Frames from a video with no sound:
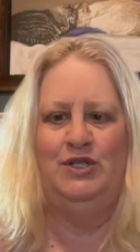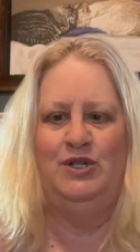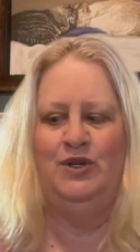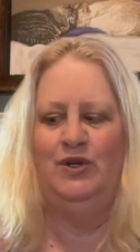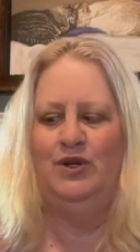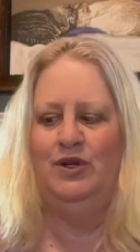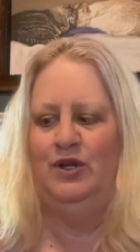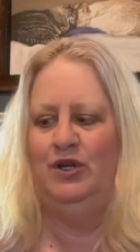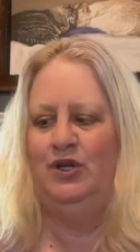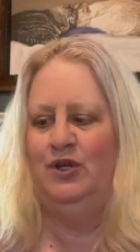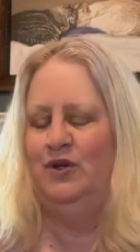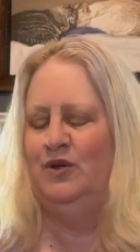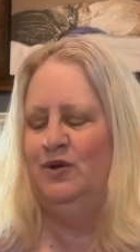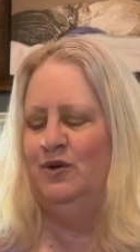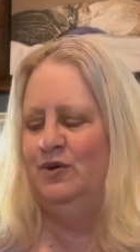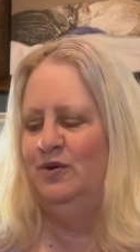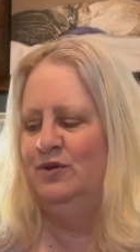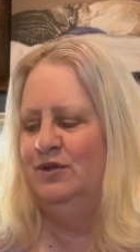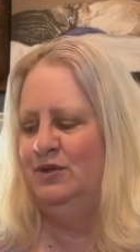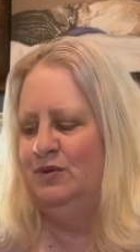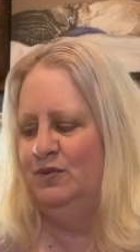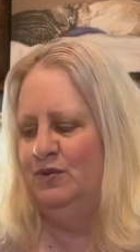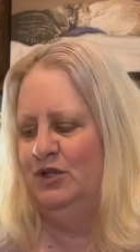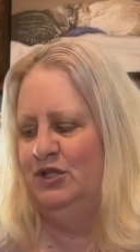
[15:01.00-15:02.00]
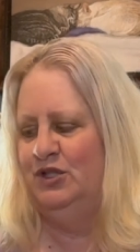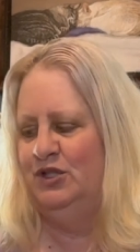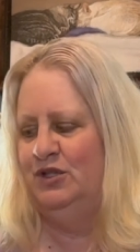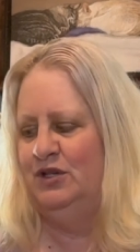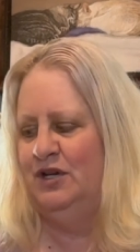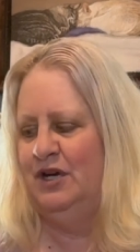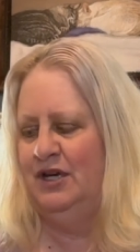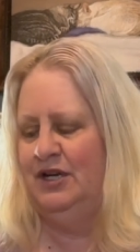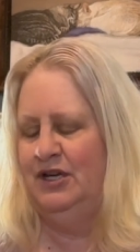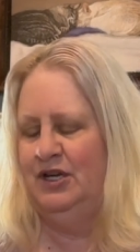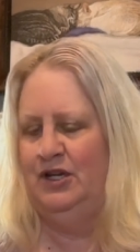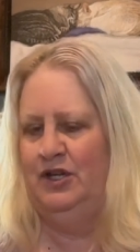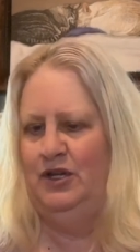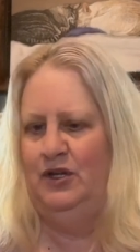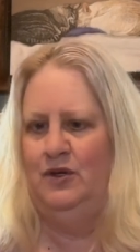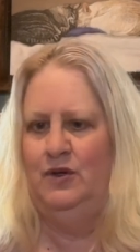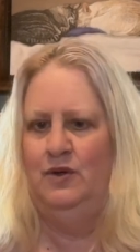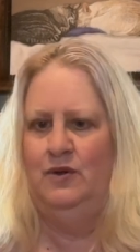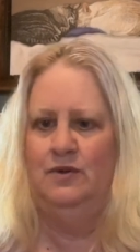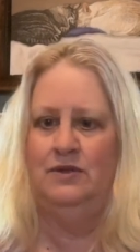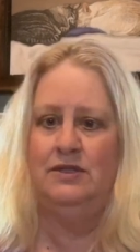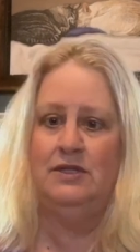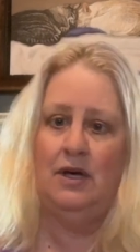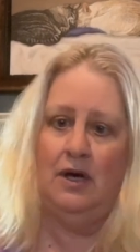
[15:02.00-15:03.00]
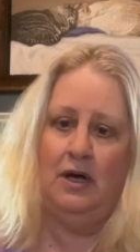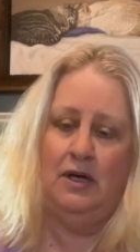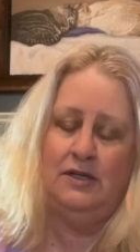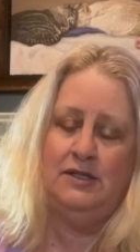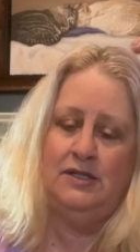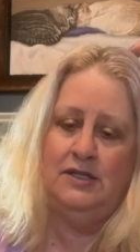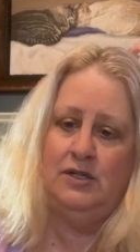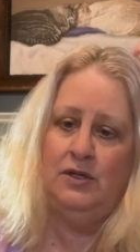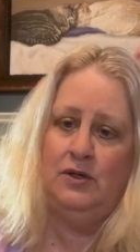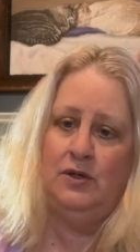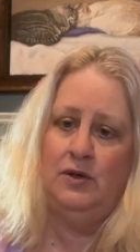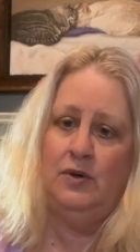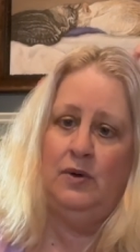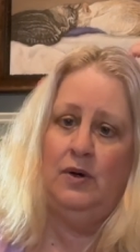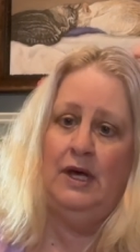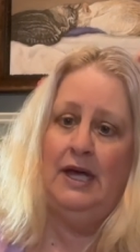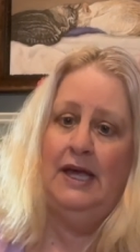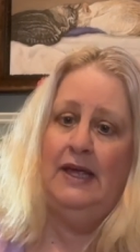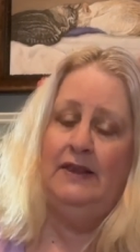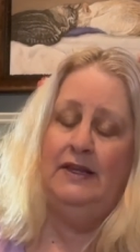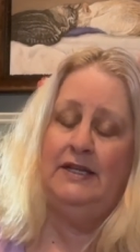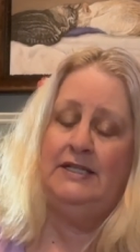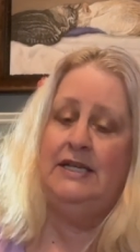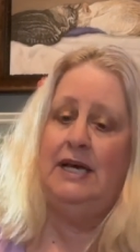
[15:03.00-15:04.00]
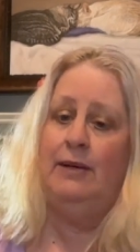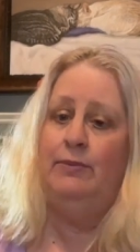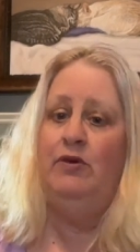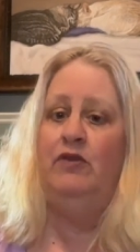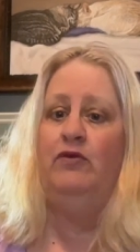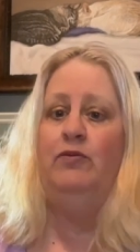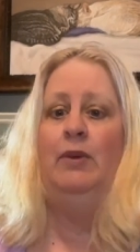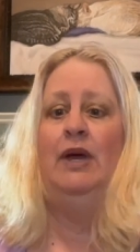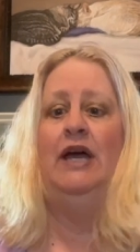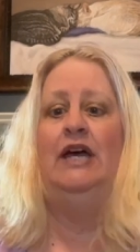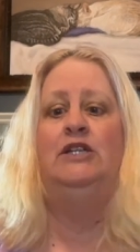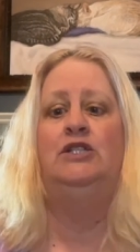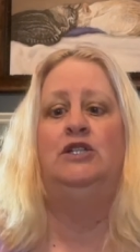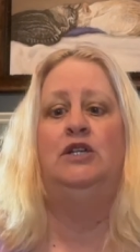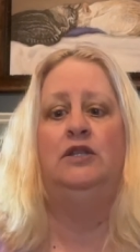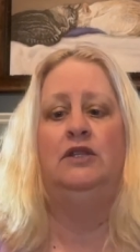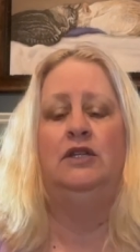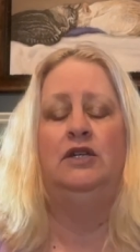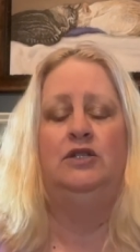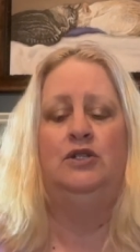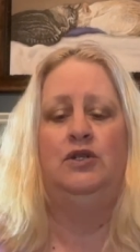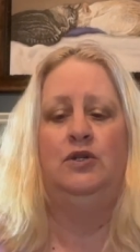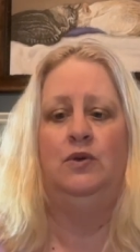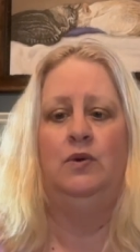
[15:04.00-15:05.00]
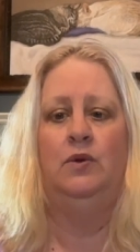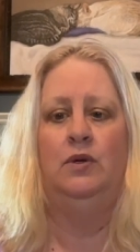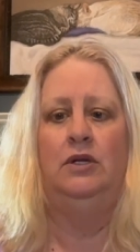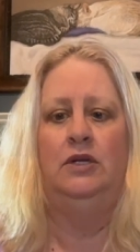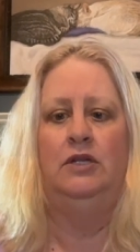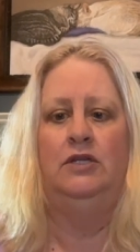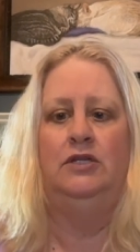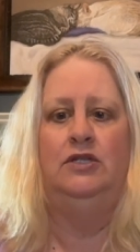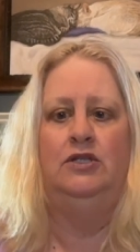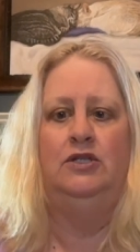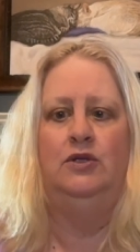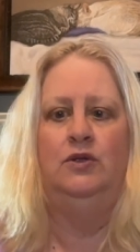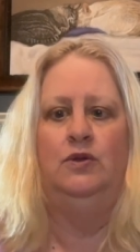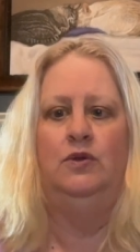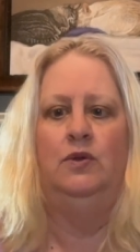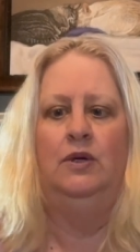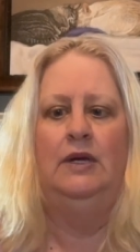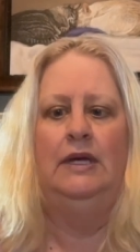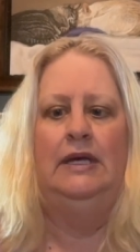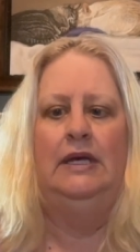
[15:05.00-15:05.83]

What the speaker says: you're going to use, what you're not going to use. Also, the type of magic that you're going to do.